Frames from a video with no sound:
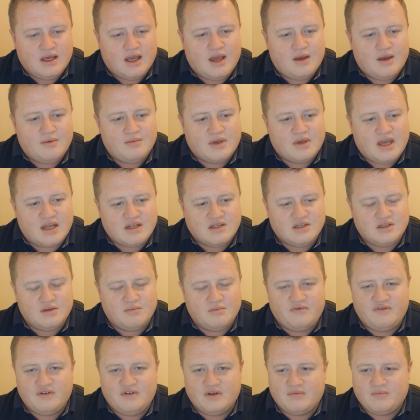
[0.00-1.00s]
him. Gets
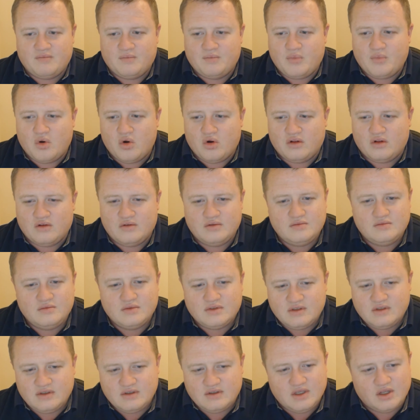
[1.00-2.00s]
the preferred ball,
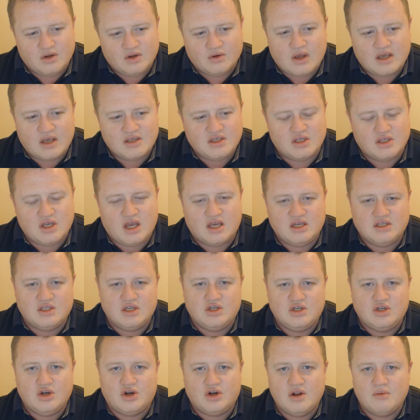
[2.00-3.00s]
you know, has
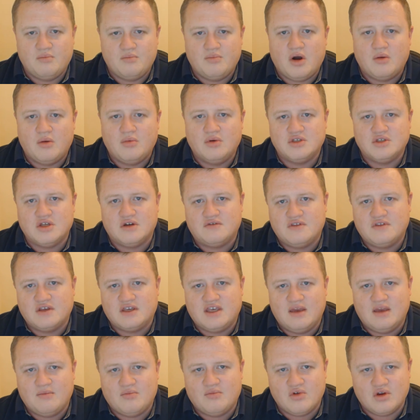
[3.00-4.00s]
the shot, it bobbles off the
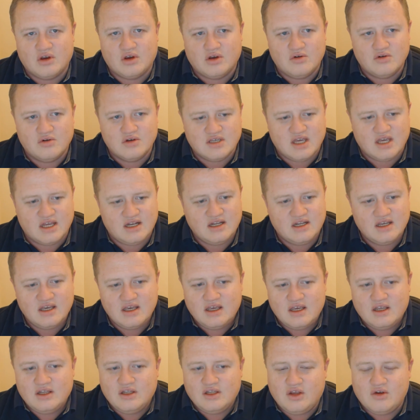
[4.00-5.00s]
keeper and goes in.
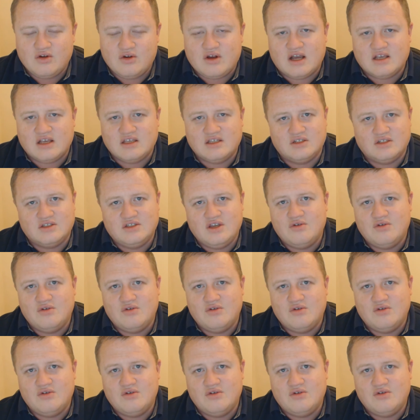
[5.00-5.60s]
Newcastle